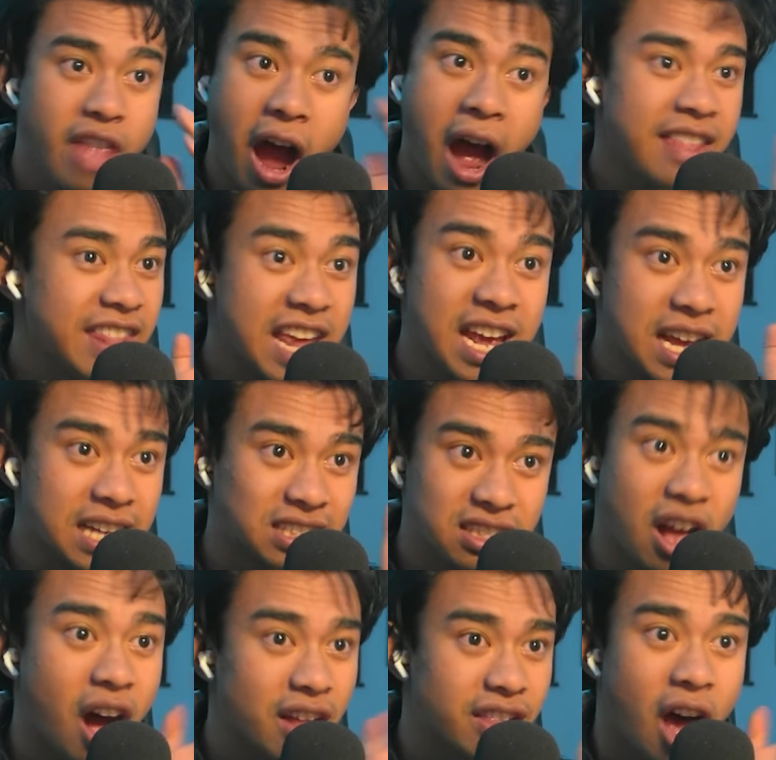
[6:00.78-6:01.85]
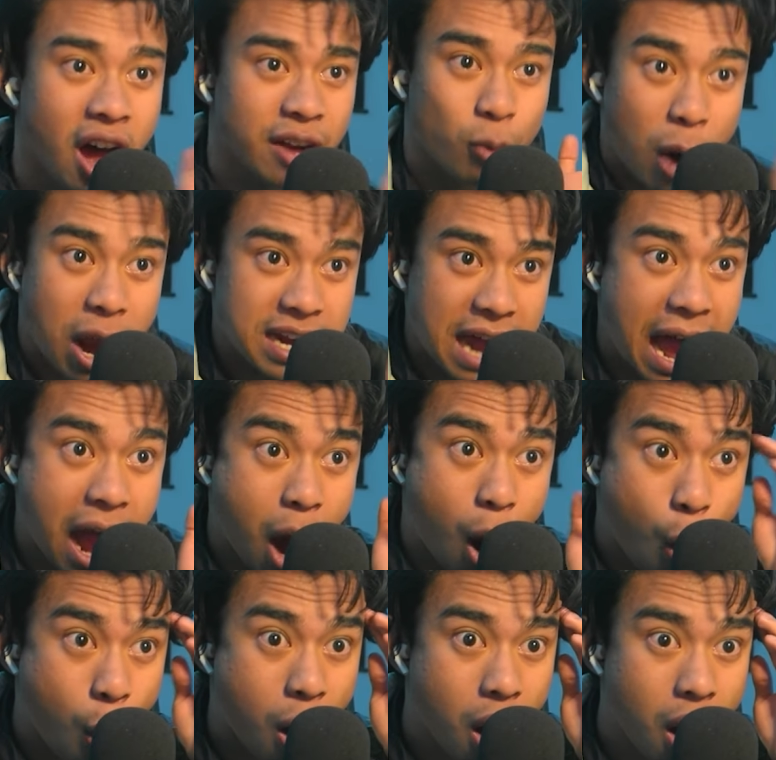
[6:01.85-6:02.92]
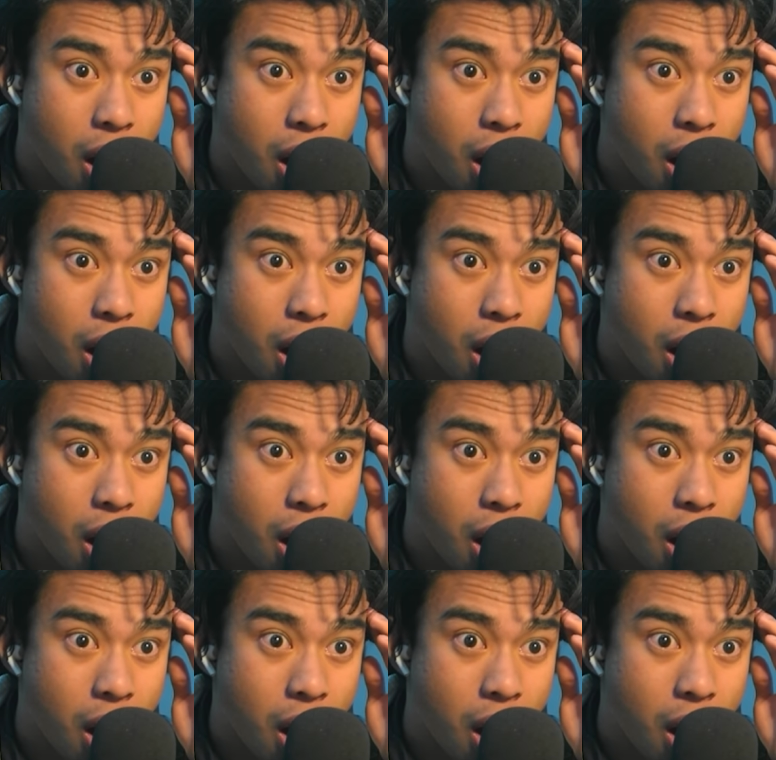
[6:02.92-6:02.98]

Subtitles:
Not this. Not right now.